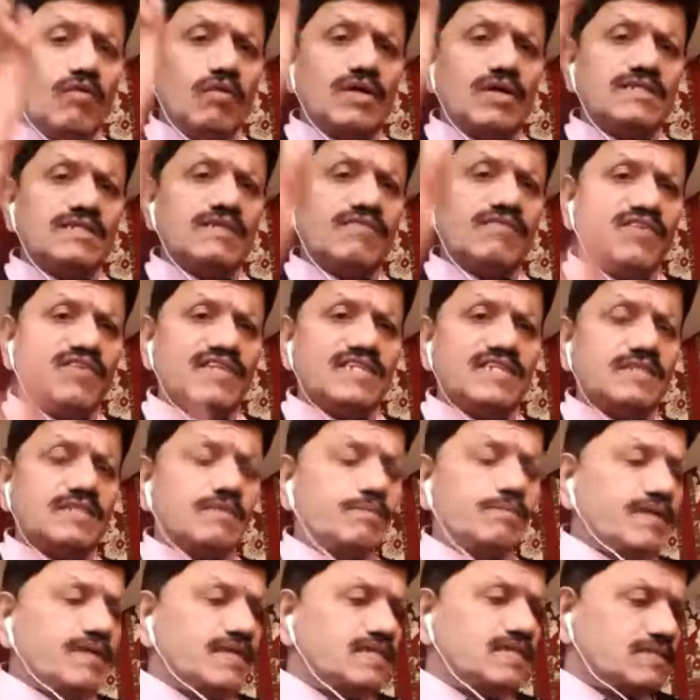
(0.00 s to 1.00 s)
What is the
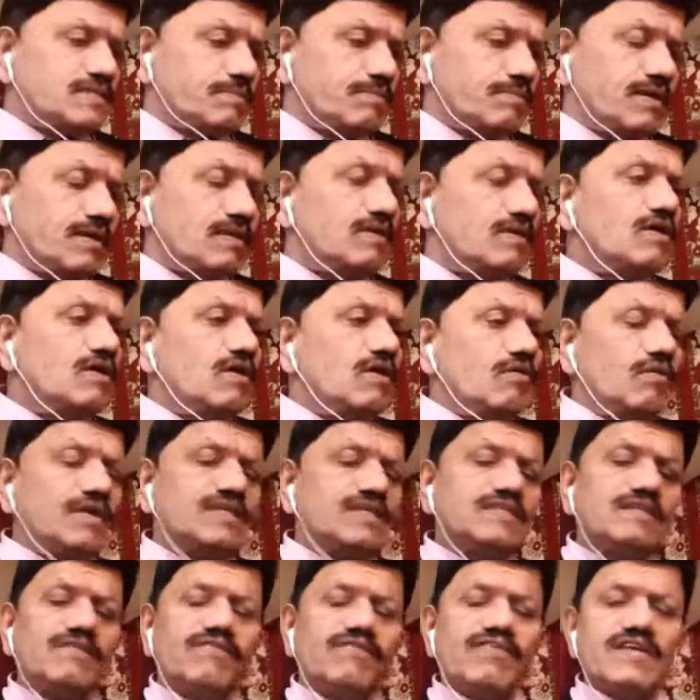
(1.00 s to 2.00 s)
first principle?
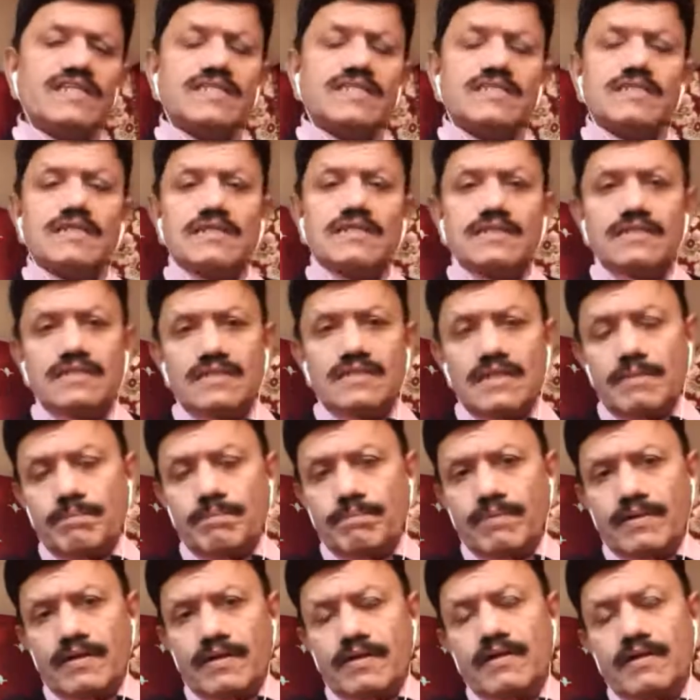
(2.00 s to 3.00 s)
What is the first tip